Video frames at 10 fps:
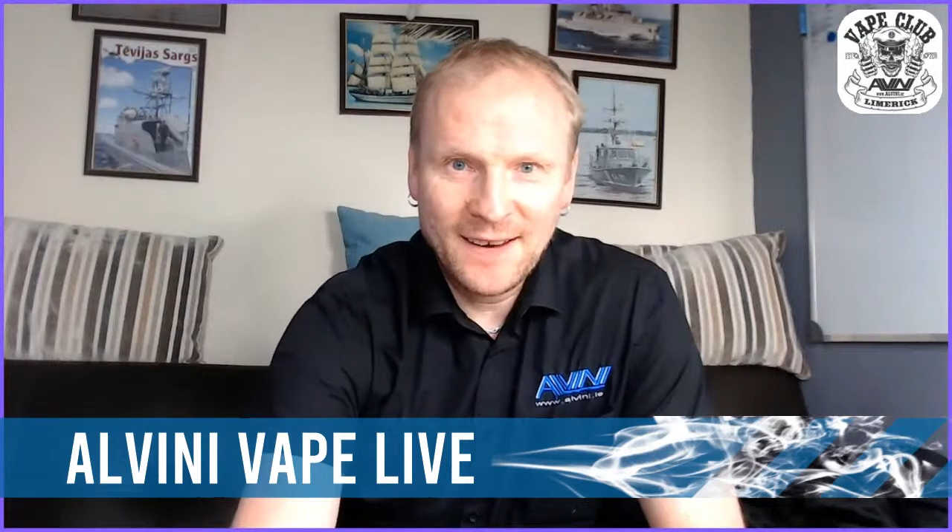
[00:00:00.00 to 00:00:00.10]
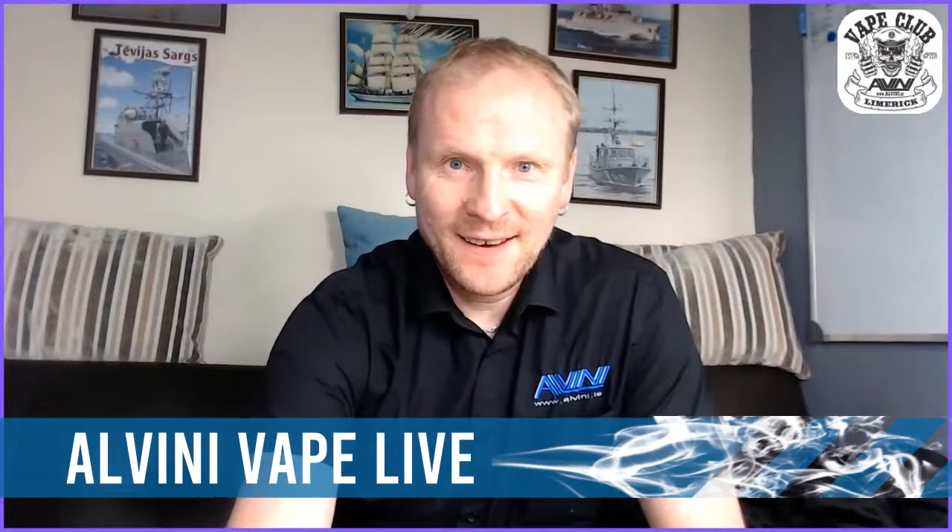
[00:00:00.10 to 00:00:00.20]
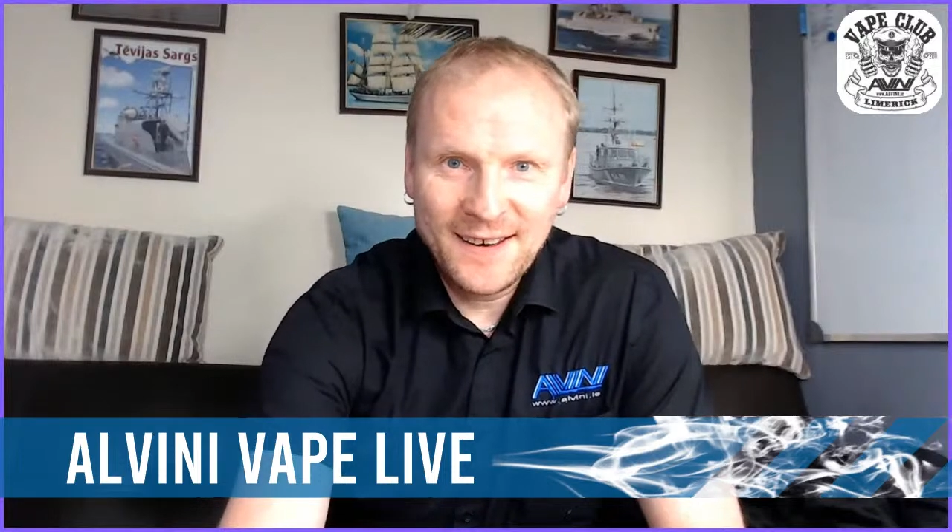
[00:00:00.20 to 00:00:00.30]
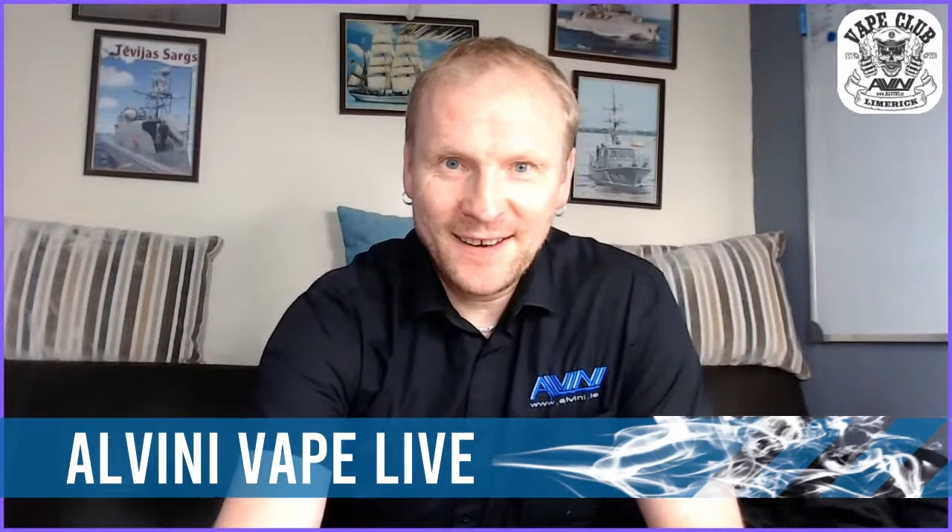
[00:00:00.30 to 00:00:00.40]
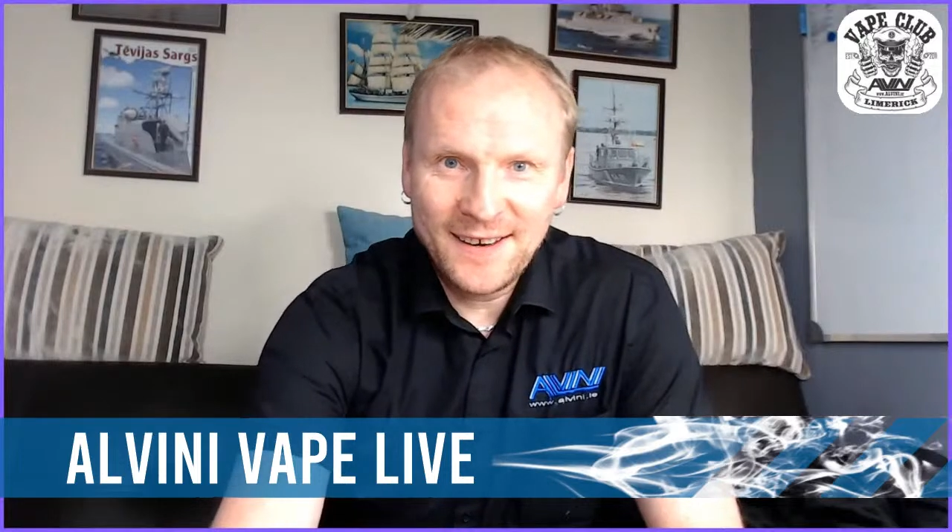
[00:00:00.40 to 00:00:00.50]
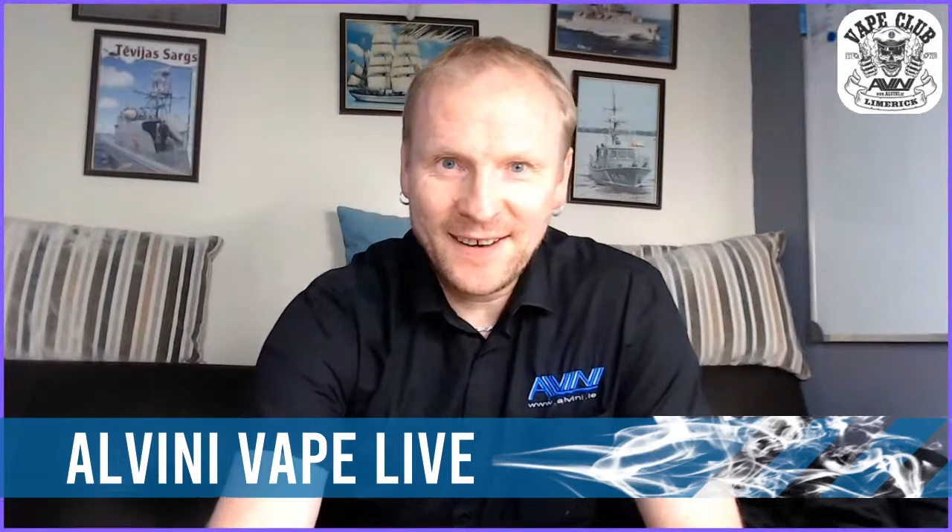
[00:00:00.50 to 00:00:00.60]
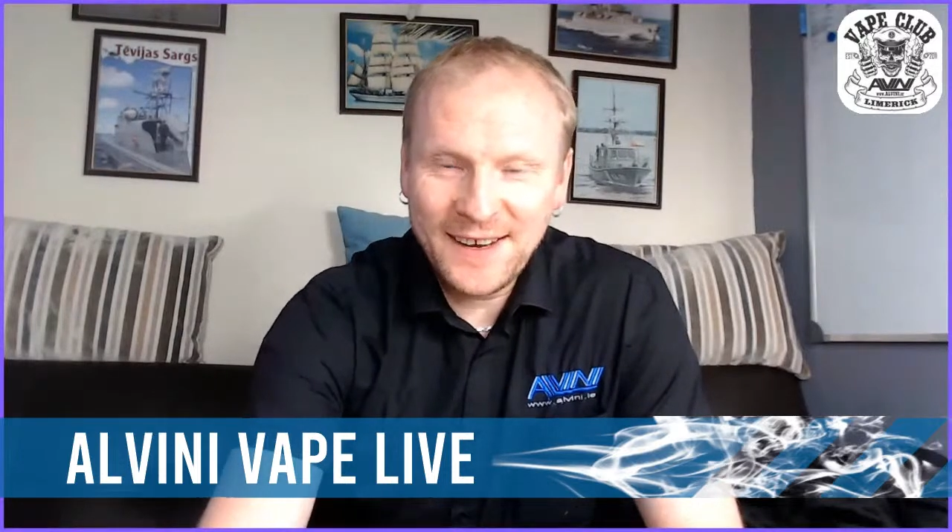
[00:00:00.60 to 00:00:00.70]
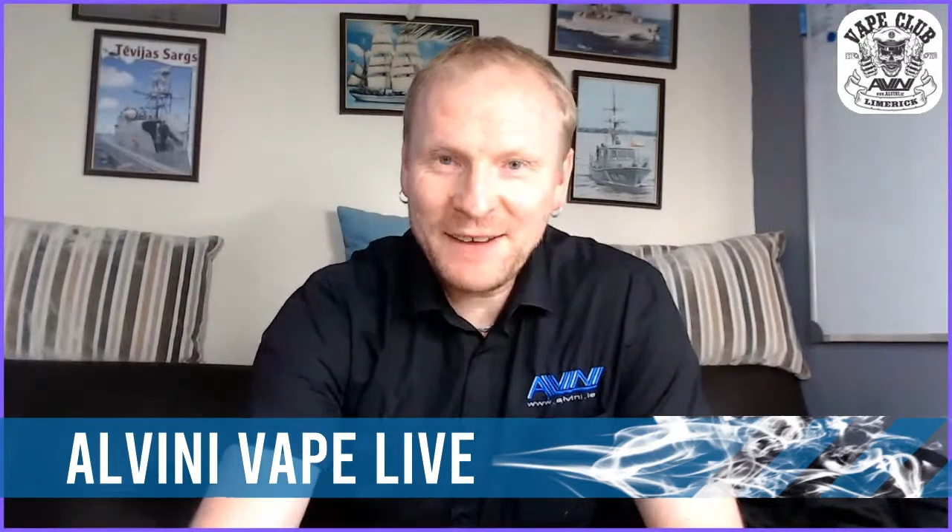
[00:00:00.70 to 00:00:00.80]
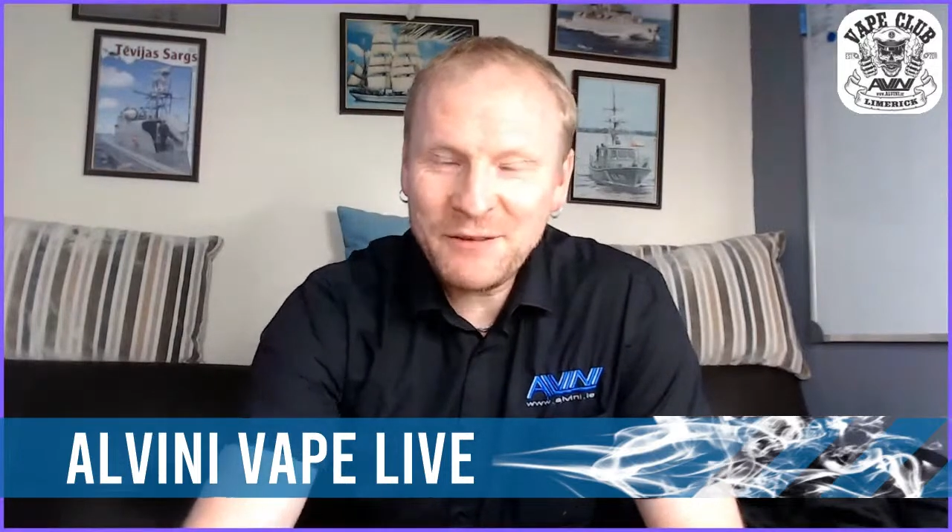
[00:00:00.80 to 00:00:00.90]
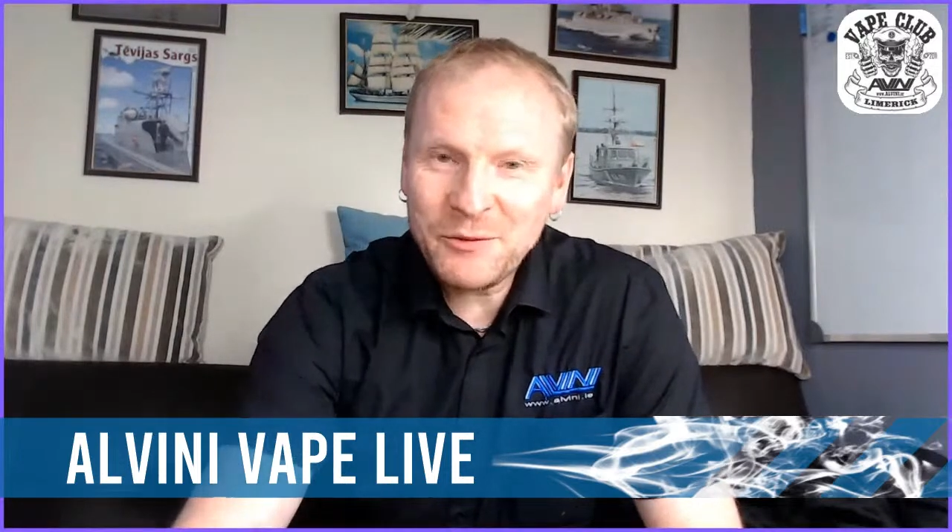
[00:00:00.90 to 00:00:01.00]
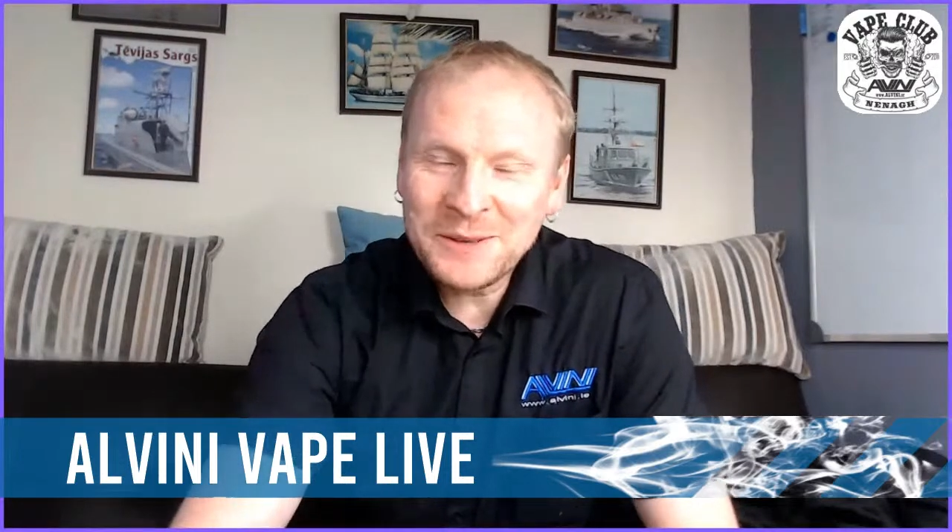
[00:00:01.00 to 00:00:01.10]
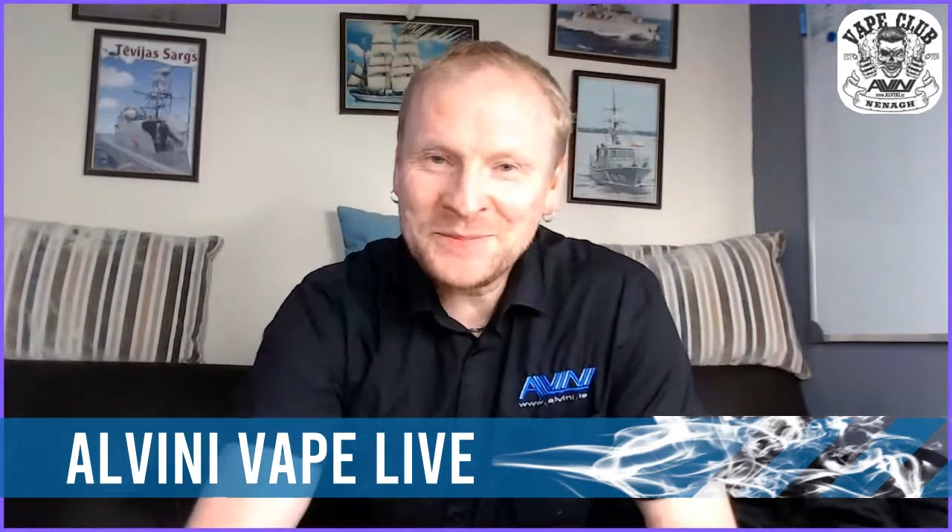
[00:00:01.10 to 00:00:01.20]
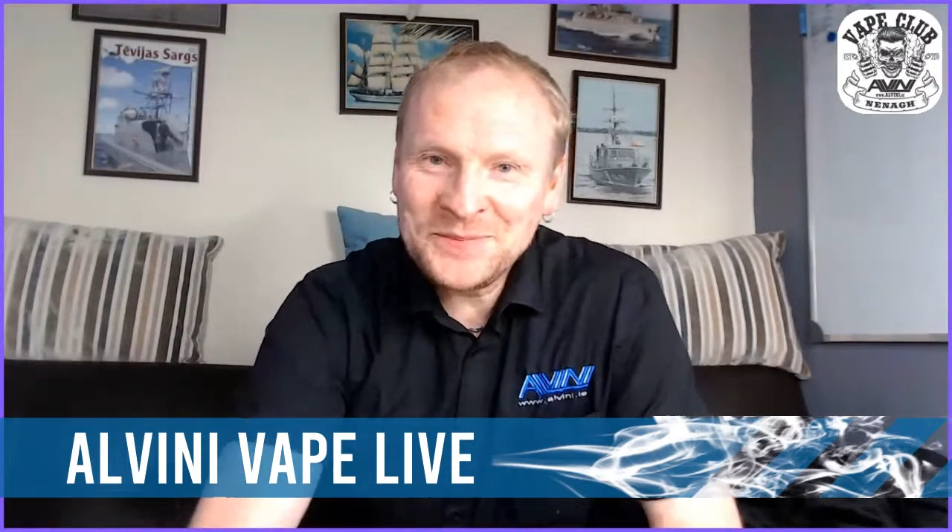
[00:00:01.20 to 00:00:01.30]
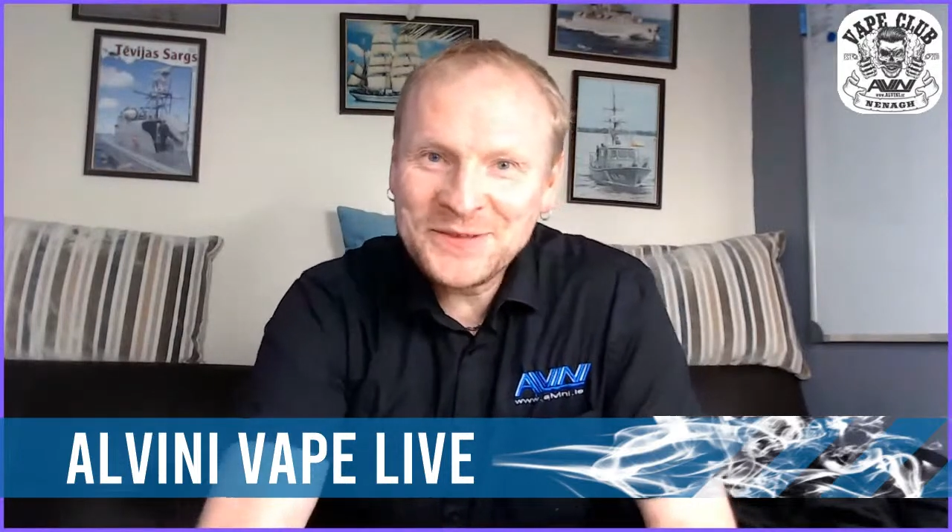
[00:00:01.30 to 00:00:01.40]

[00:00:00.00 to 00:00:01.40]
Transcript: Hey everyone,